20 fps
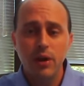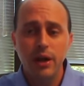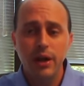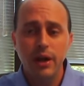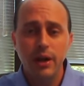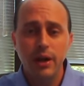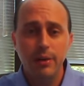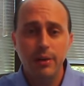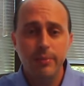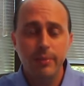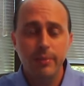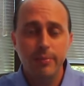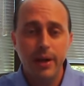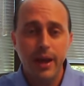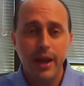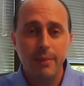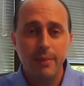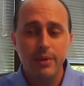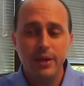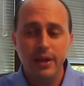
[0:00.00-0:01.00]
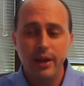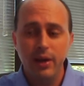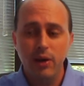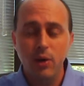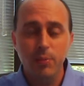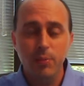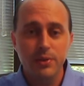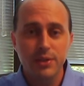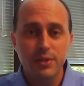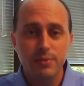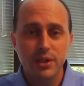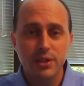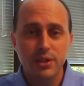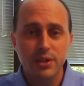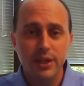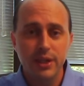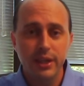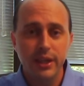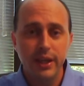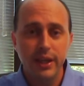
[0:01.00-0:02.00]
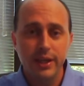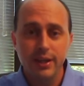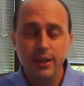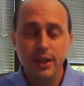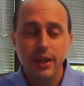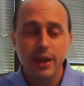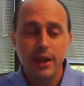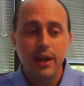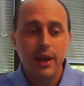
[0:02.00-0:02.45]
I'm happy to help as much as I can.